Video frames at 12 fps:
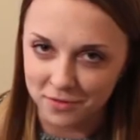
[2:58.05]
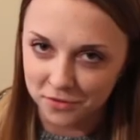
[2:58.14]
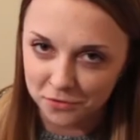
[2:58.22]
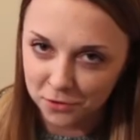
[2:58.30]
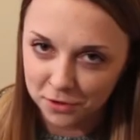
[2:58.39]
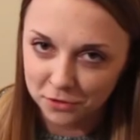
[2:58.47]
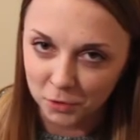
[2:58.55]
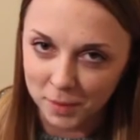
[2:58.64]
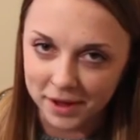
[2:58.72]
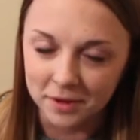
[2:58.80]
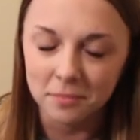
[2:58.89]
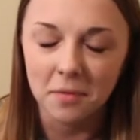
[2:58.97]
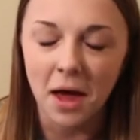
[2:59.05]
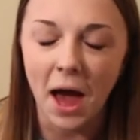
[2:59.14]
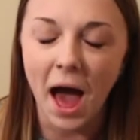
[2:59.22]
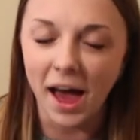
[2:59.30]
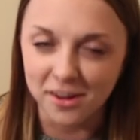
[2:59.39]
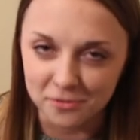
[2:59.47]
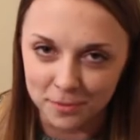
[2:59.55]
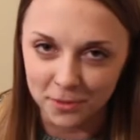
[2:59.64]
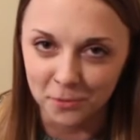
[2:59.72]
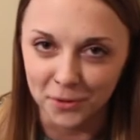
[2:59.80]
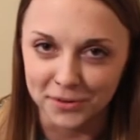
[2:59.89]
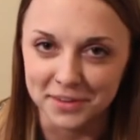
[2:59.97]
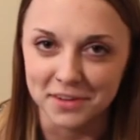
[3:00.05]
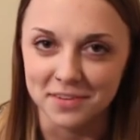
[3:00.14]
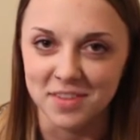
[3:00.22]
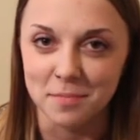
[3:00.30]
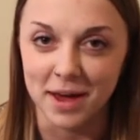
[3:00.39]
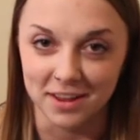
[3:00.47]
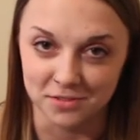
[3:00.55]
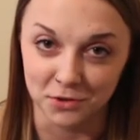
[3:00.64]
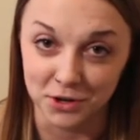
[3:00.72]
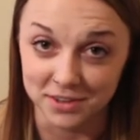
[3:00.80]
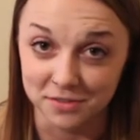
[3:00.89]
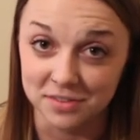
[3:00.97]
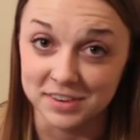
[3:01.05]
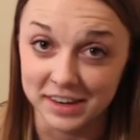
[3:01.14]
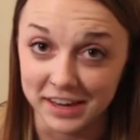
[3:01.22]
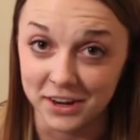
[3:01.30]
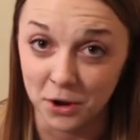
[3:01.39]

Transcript: have a fourth roommate. I've been the one leaving the passive-aggressive sticky